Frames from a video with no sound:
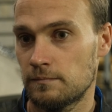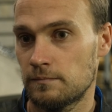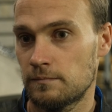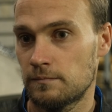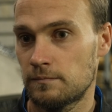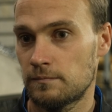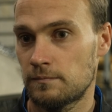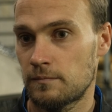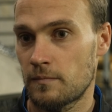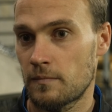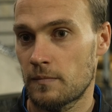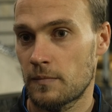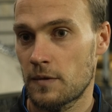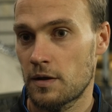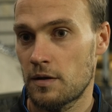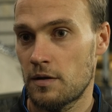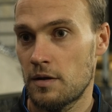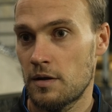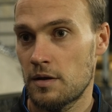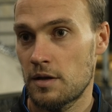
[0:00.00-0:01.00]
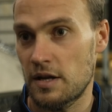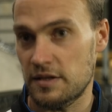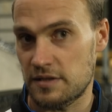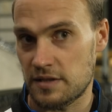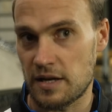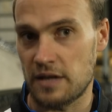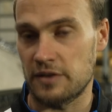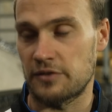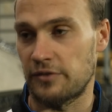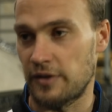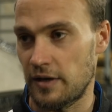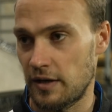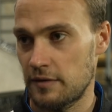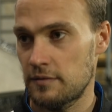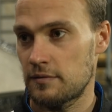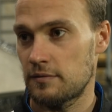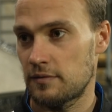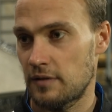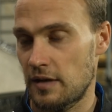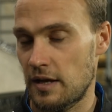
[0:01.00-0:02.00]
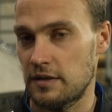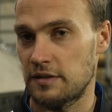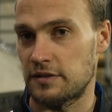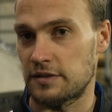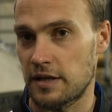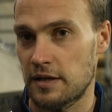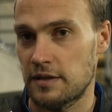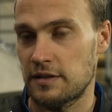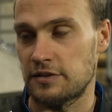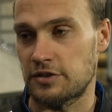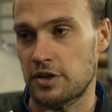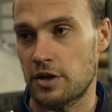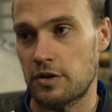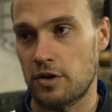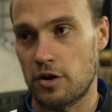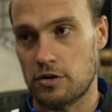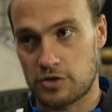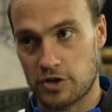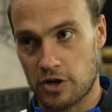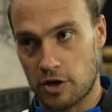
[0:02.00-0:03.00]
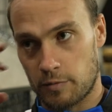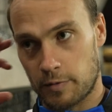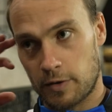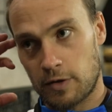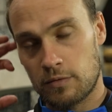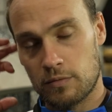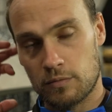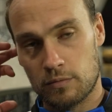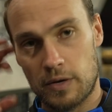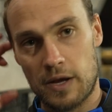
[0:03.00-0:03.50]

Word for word: does that feel? It's a nice feeling. Like you said, it's only October.